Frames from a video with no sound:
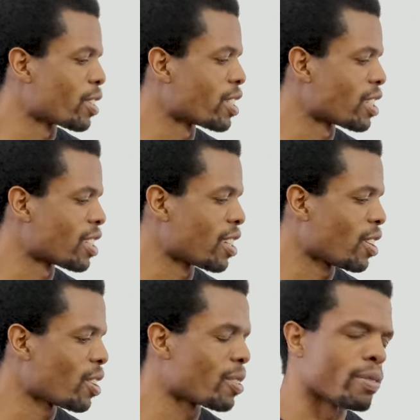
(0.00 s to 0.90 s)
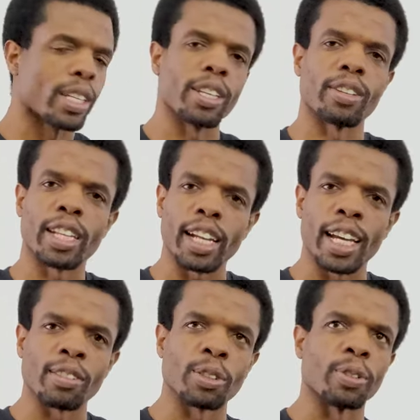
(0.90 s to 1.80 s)
this is the other video that I
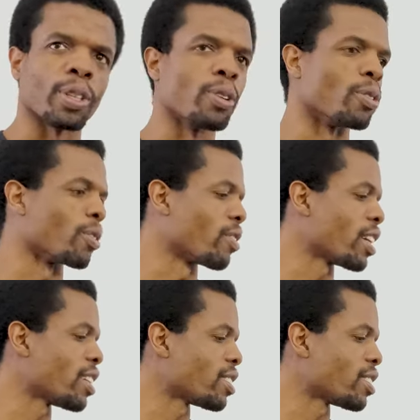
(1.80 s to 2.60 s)
have to record, right?